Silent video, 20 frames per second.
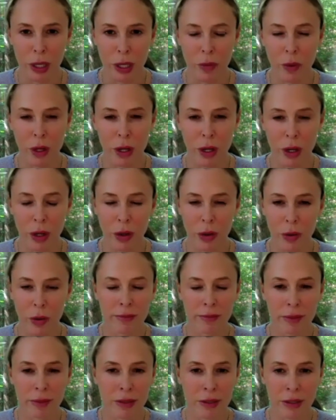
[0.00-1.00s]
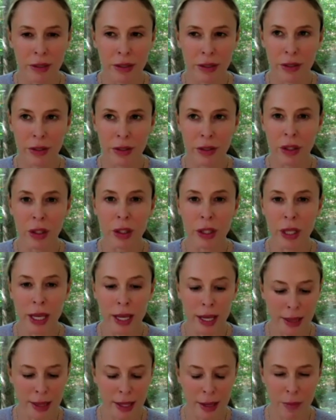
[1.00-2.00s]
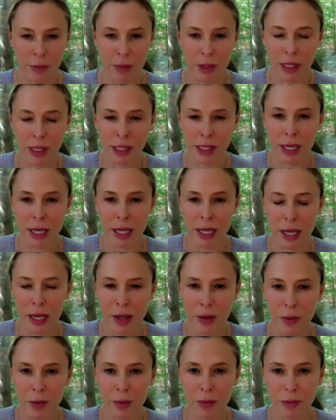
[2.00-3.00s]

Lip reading: What are you looking at them to see,